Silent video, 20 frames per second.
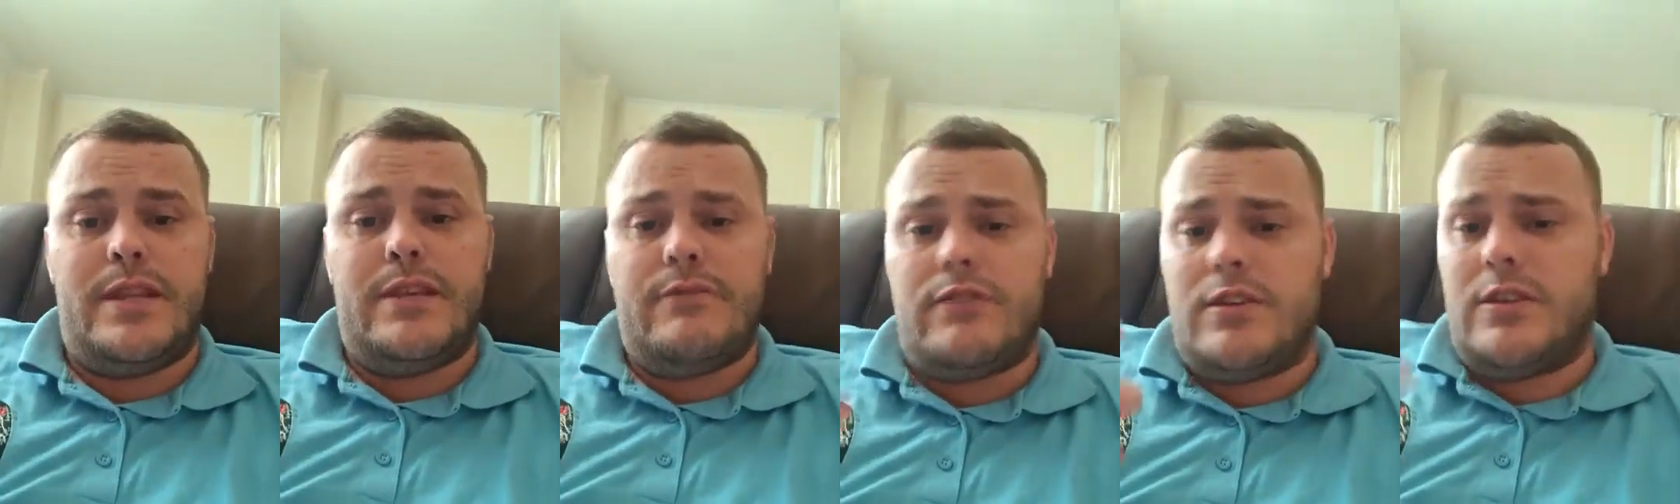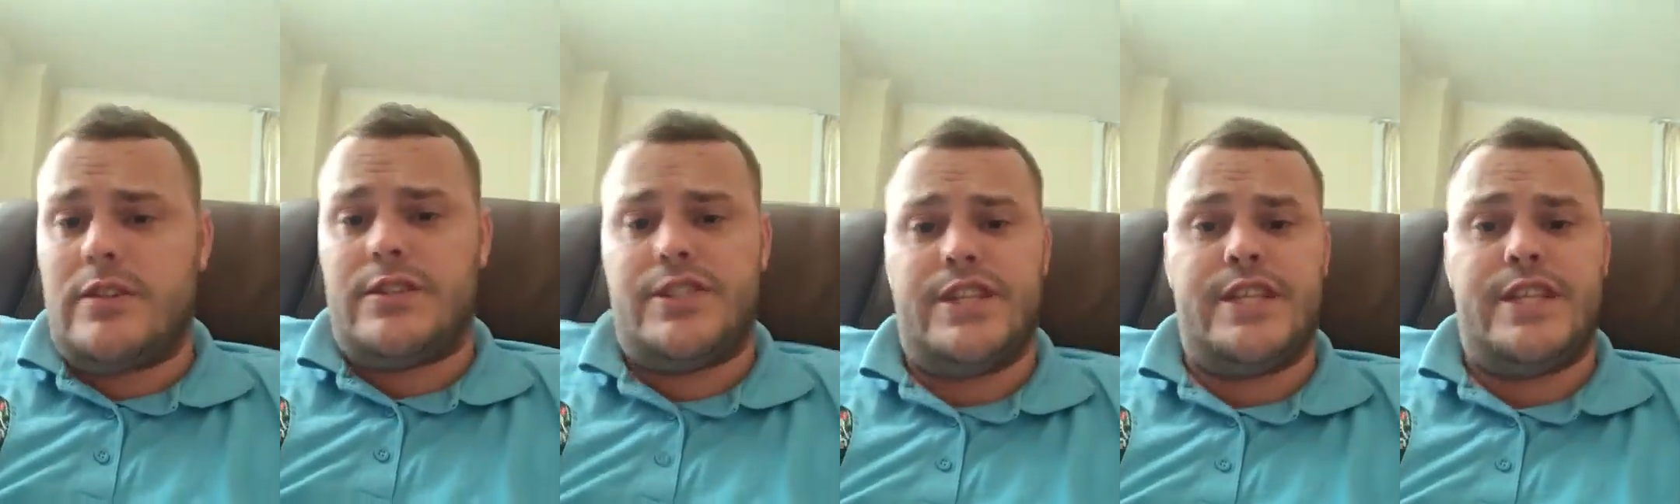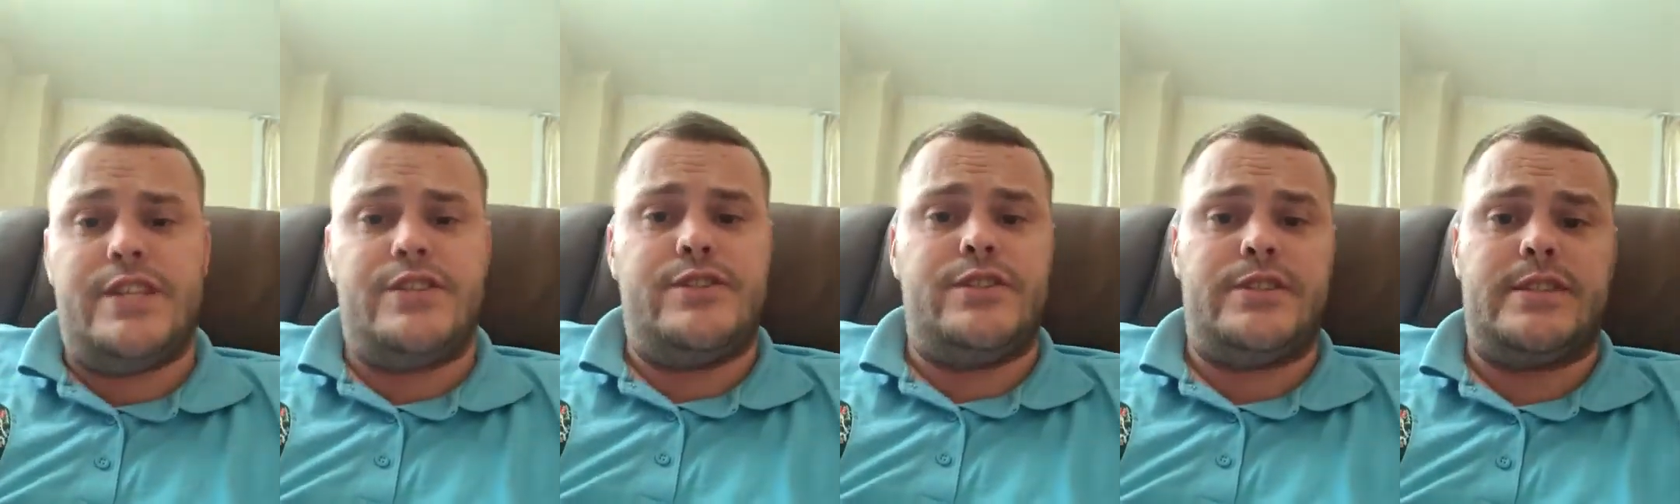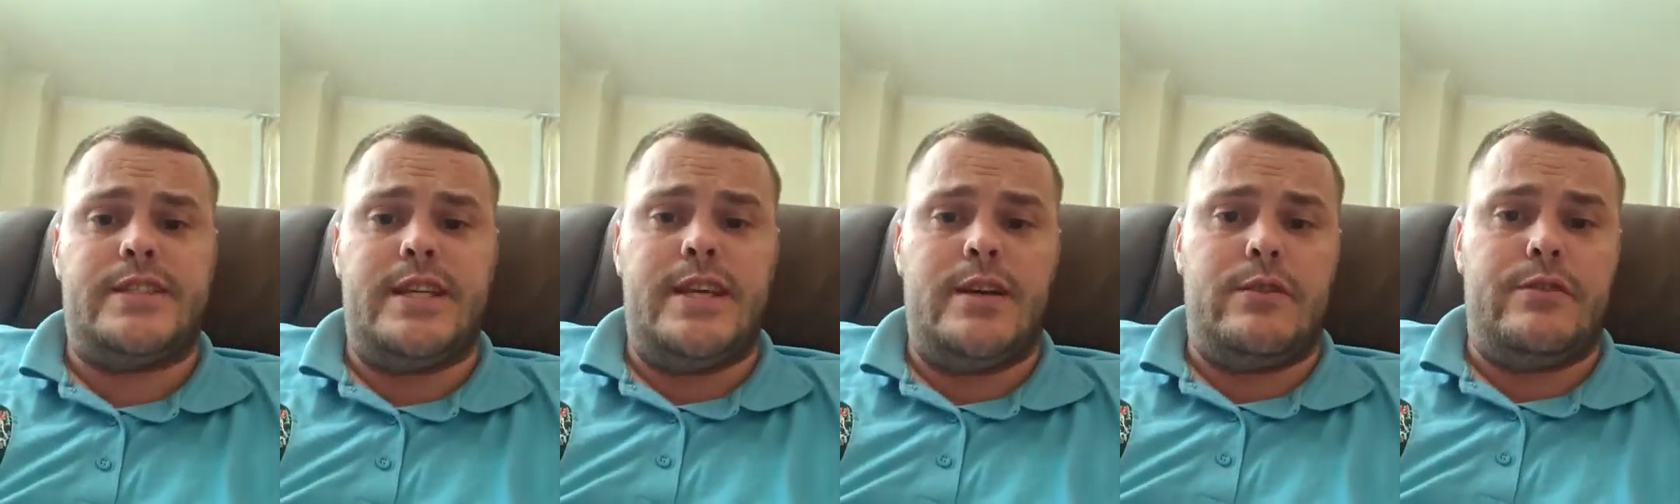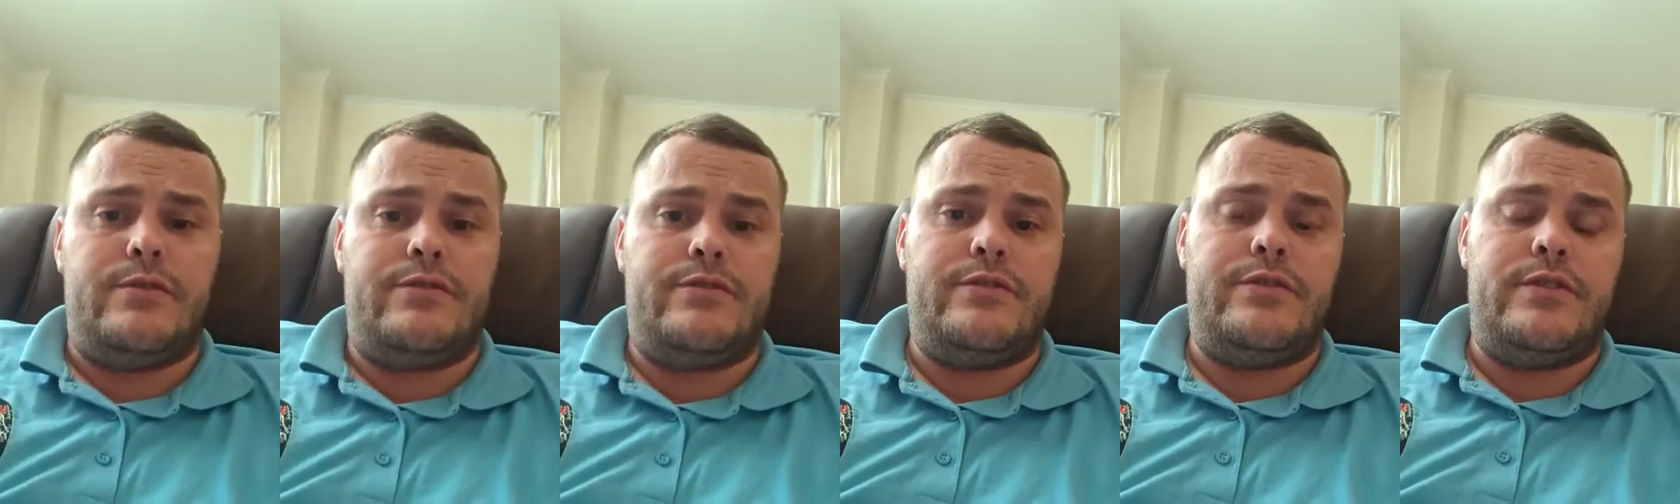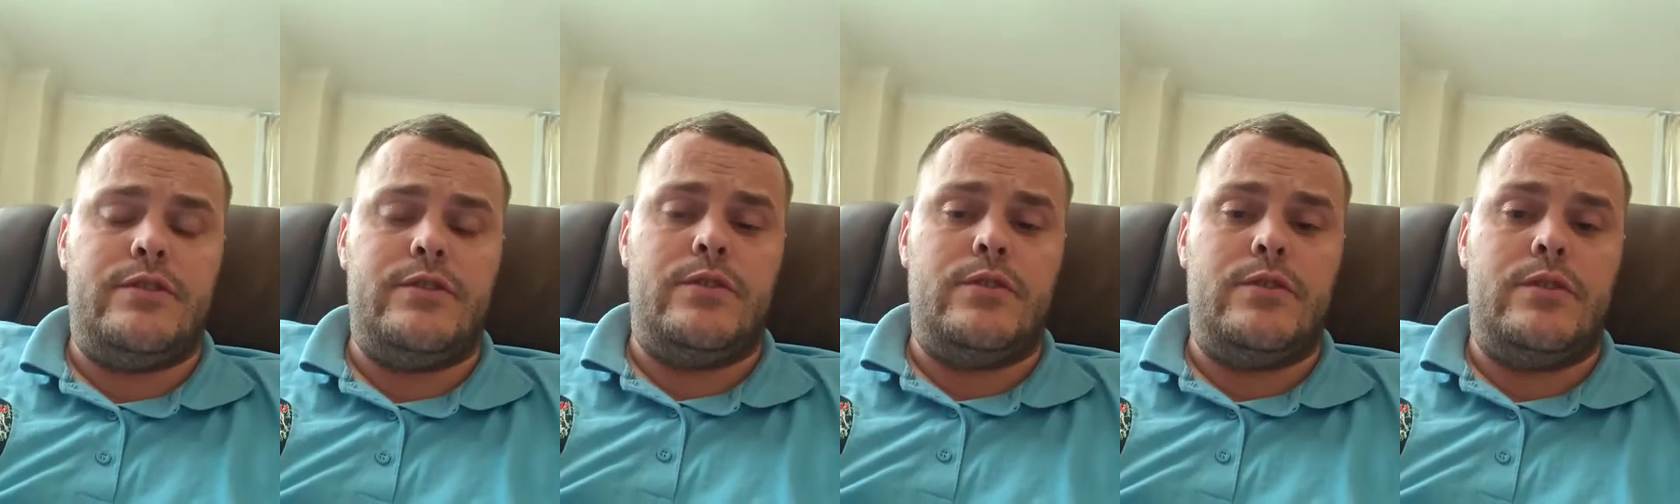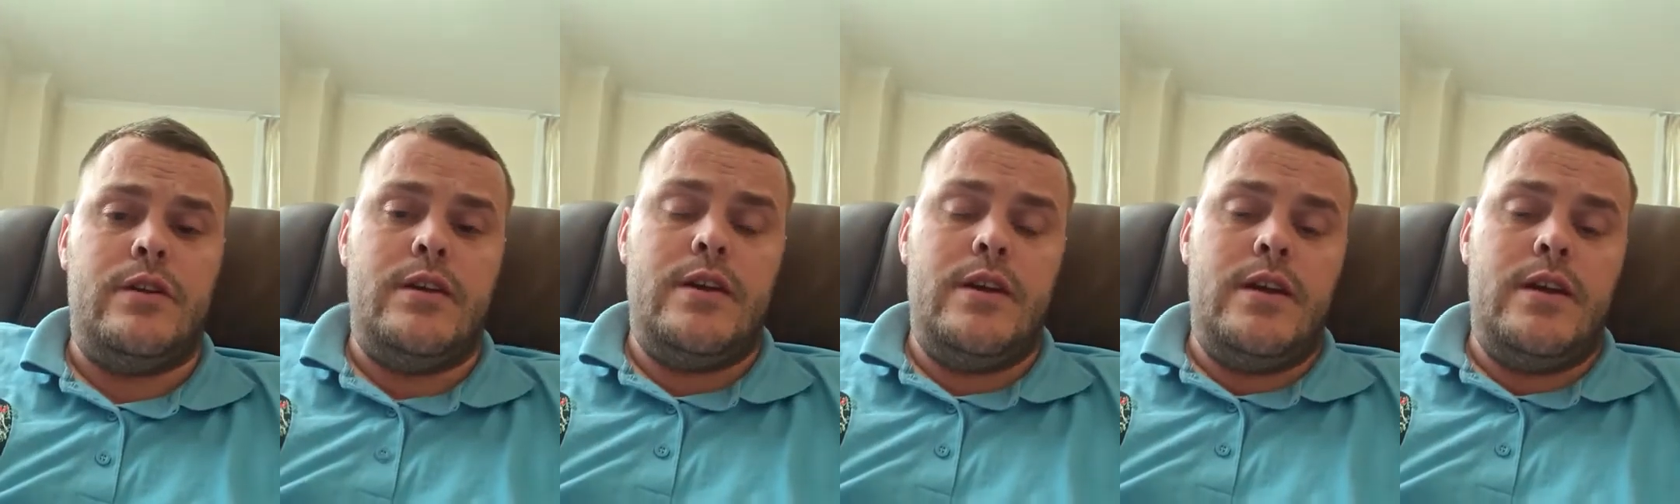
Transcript: They've got to change themselves, you know.